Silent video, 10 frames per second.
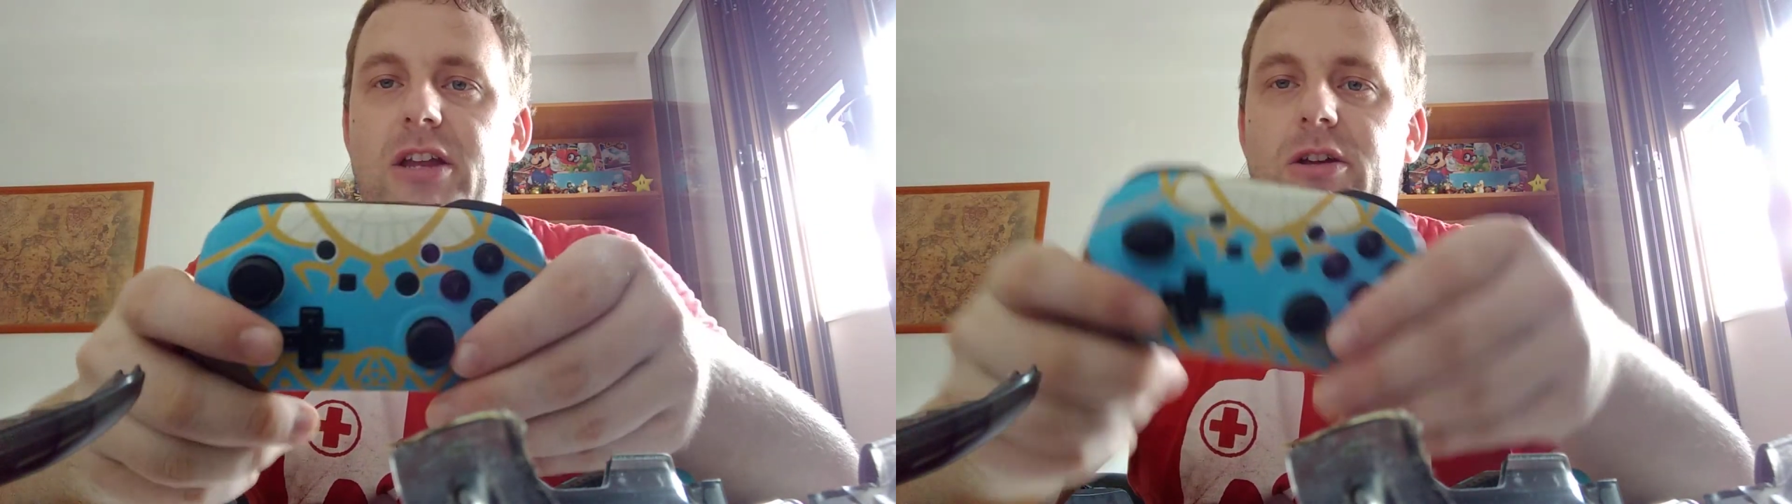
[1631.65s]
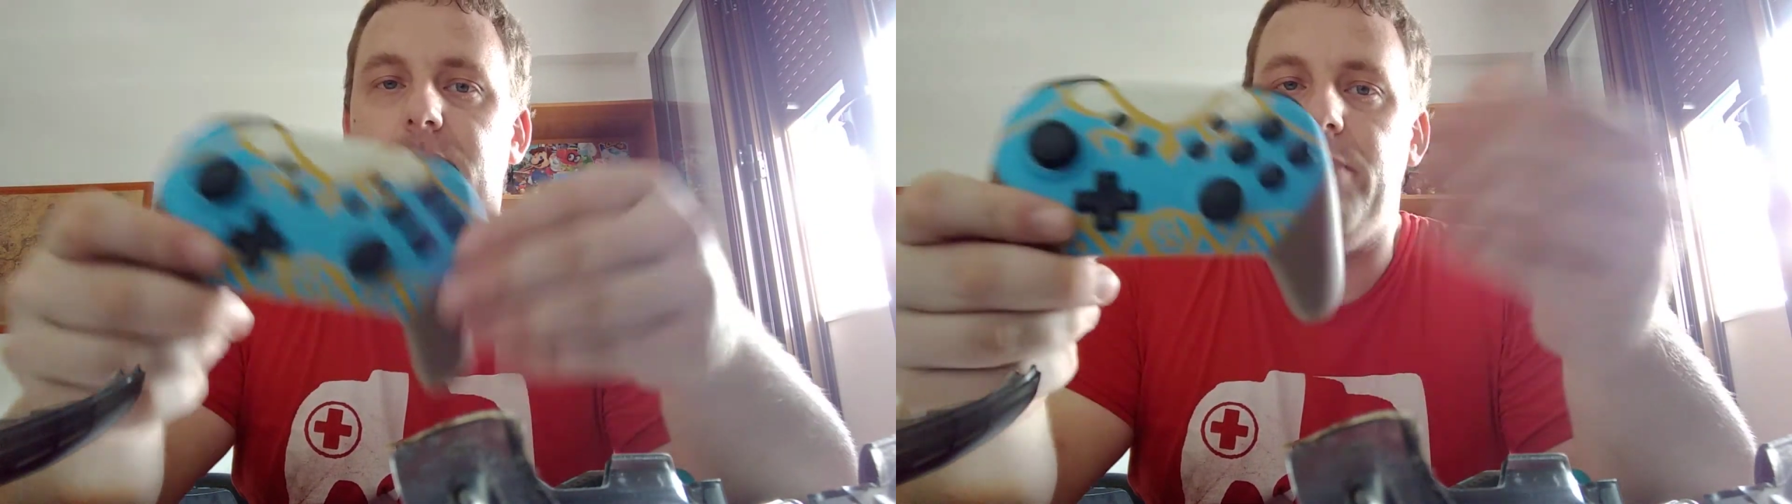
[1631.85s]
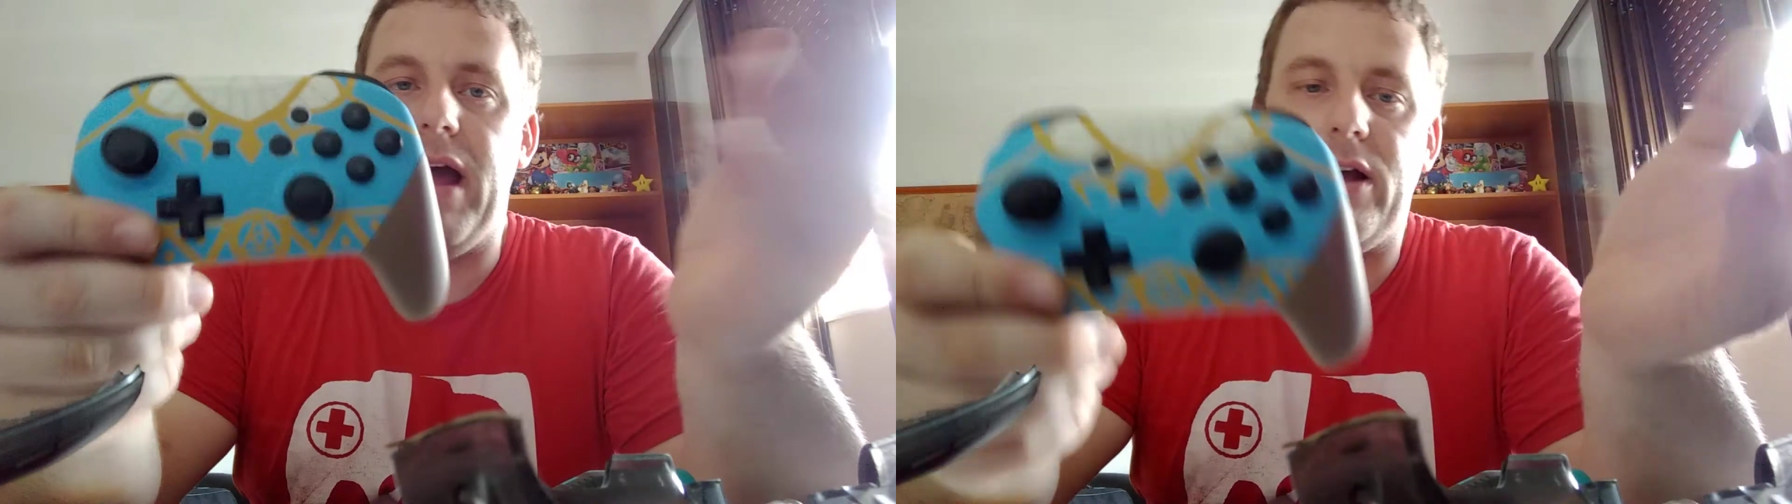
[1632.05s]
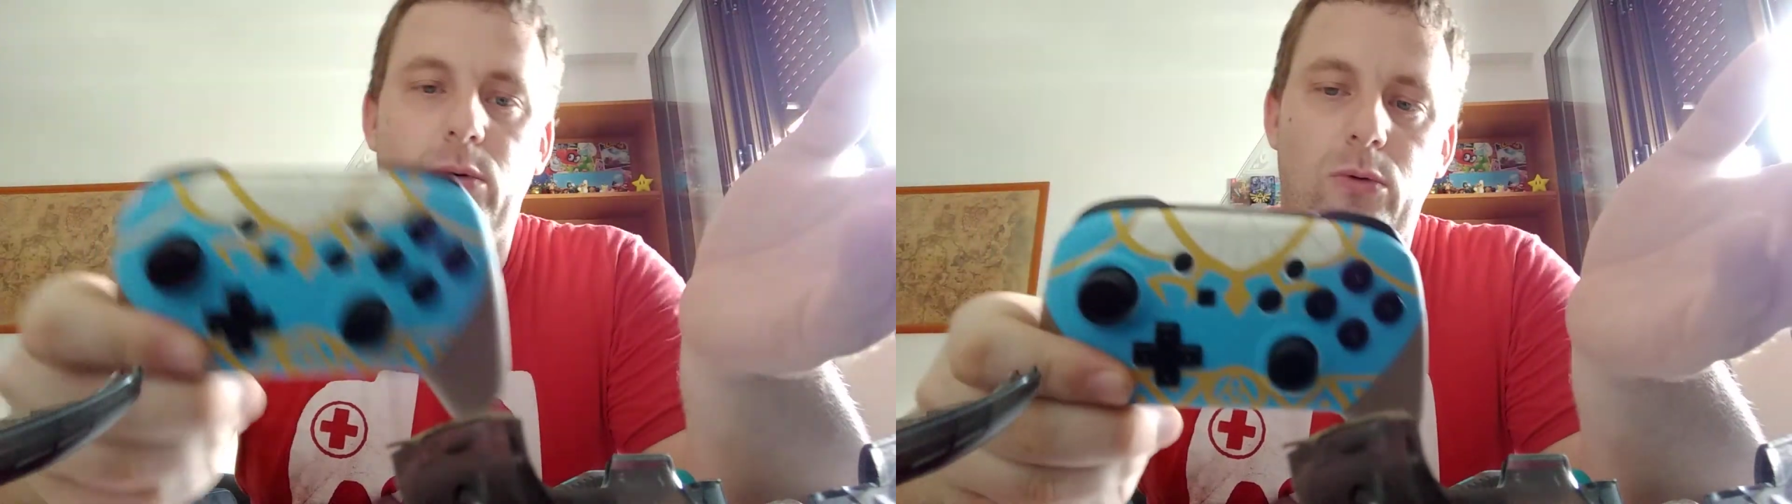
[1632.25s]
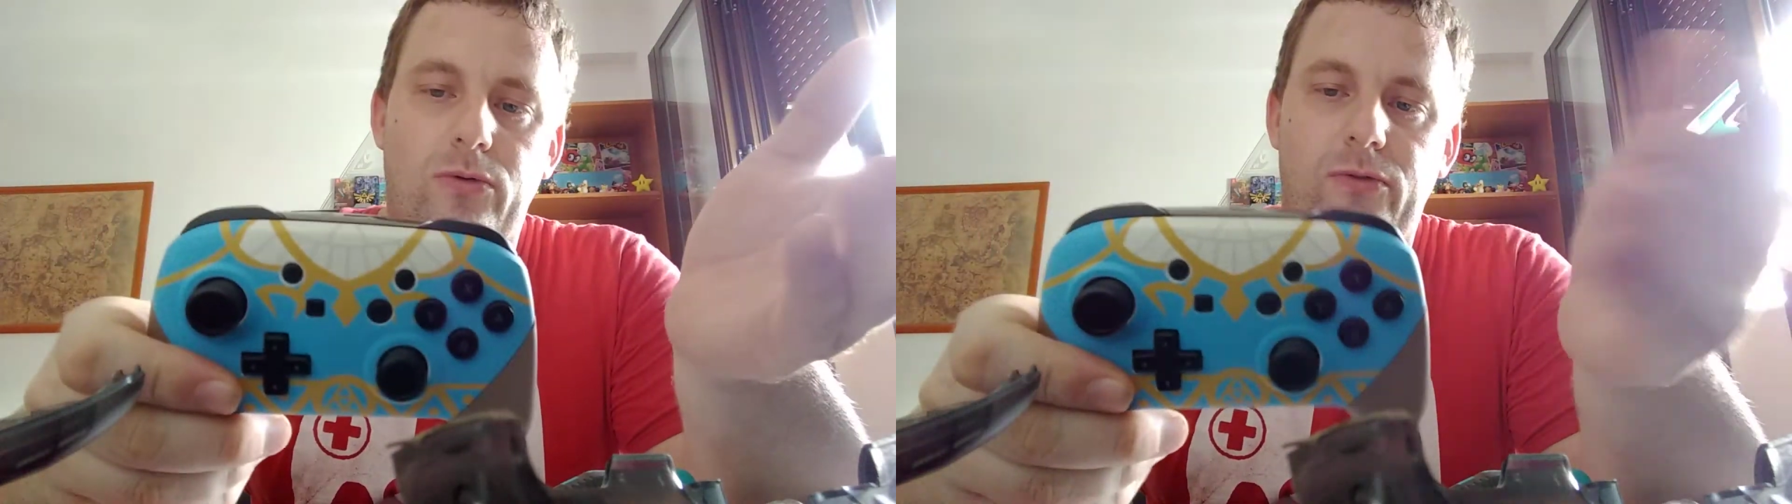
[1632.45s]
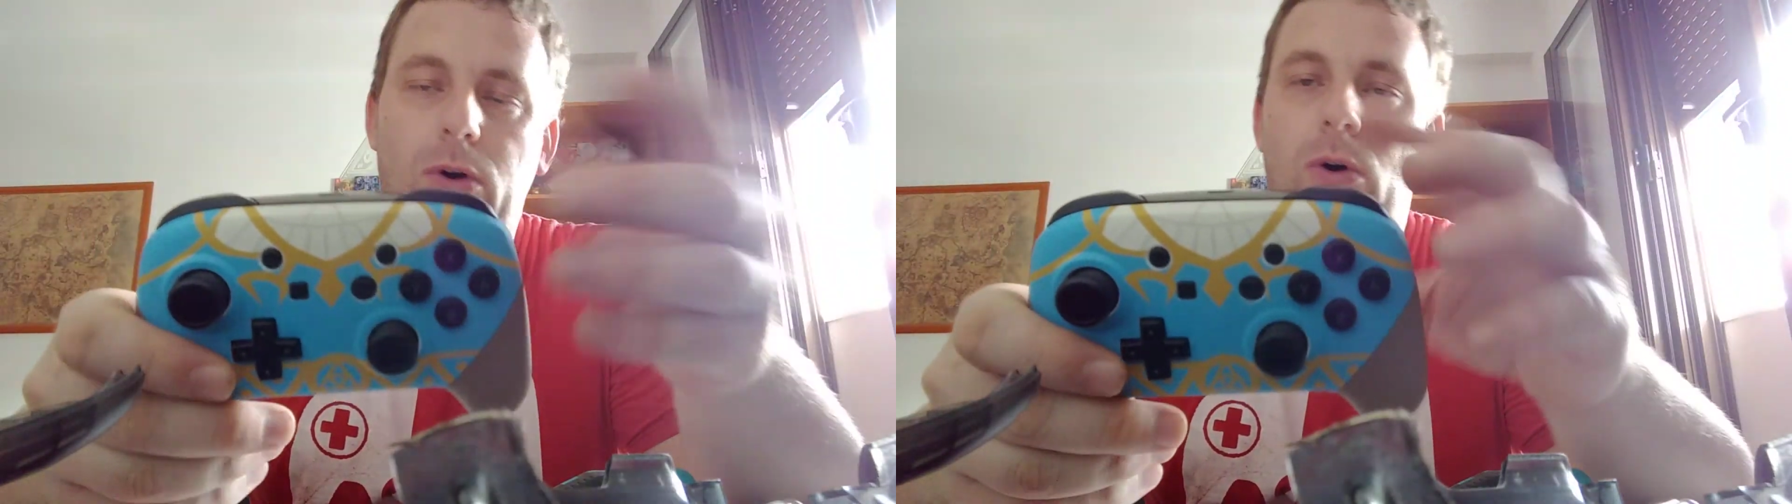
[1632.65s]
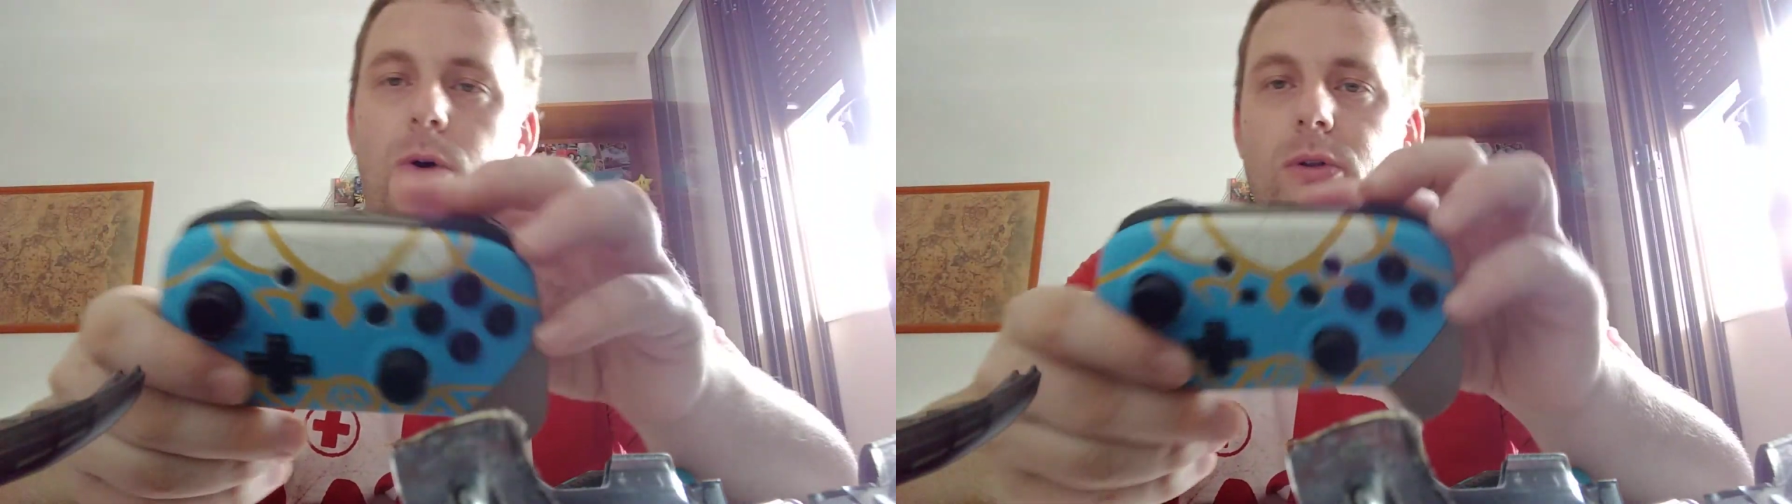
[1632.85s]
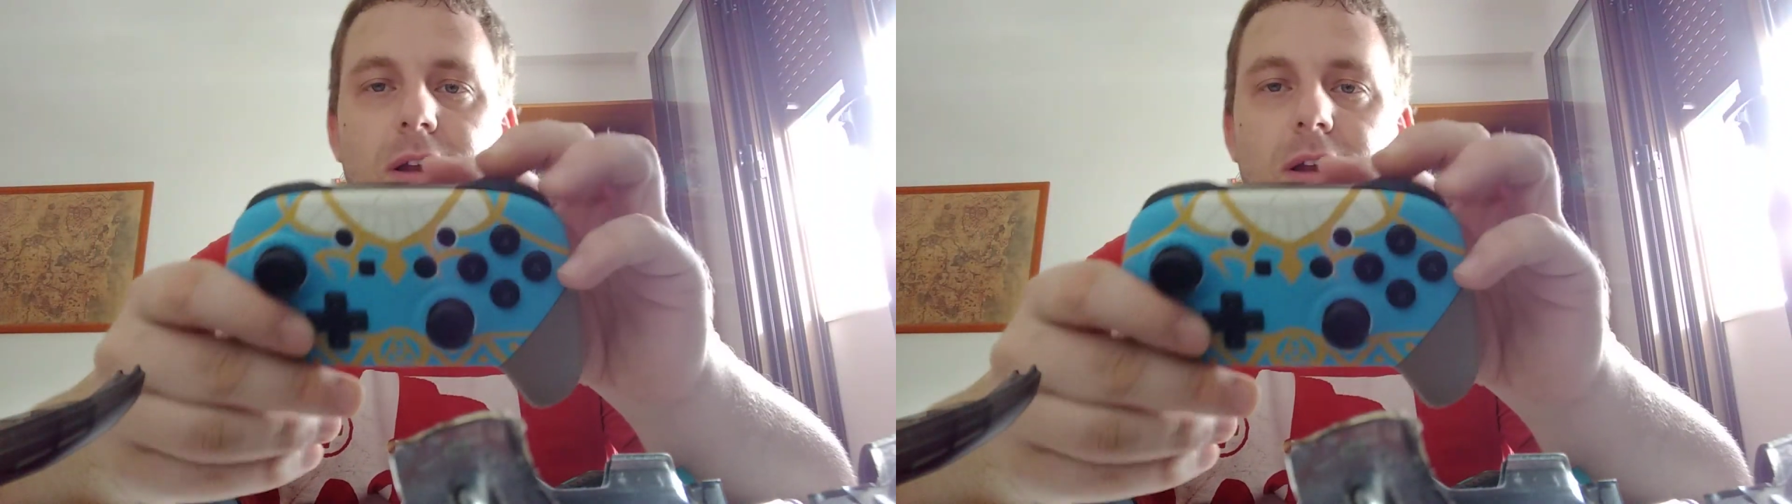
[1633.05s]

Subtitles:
you can back all 4,